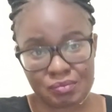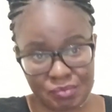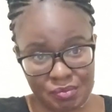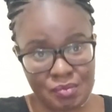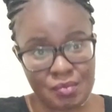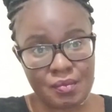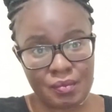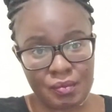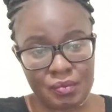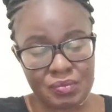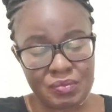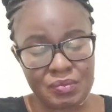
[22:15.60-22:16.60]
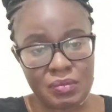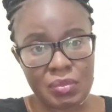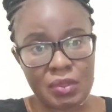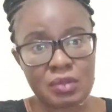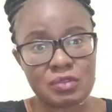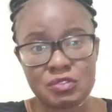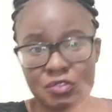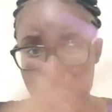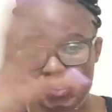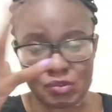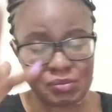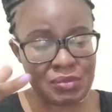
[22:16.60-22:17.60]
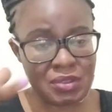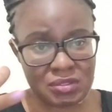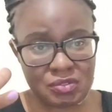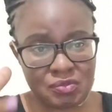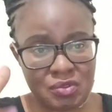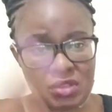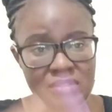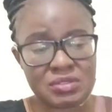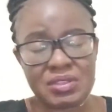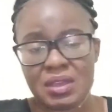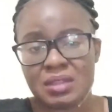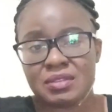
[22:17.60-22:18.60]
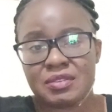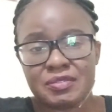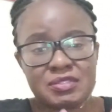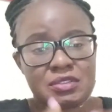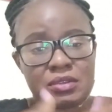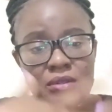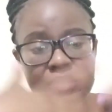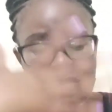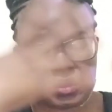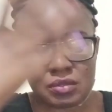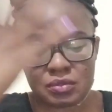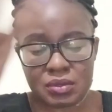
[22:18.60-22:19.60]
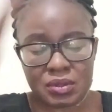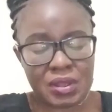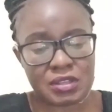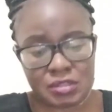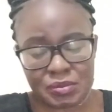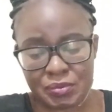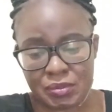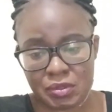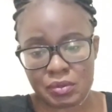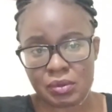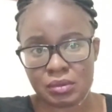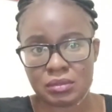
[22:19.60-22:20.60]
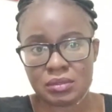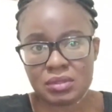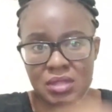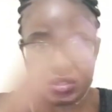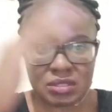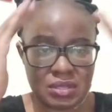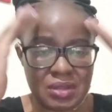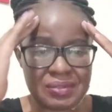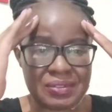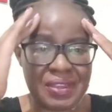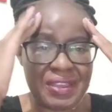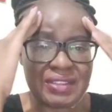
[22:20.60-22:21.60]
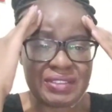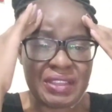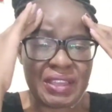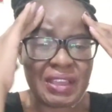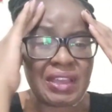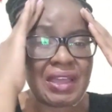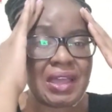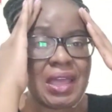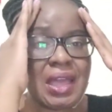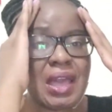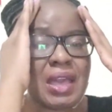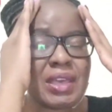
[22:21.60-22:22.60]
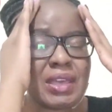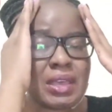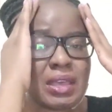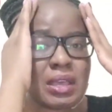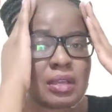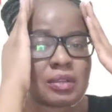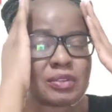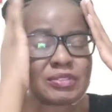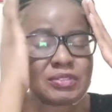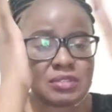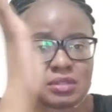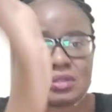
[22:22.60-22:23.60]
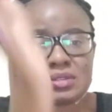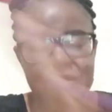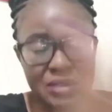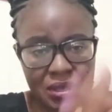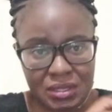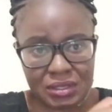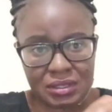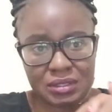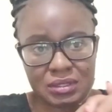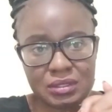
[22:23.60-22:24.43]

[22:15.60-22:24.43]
Mm. Because you're too much stressed, then the physical stress will catch up with you. That's now the headache, continuous headache.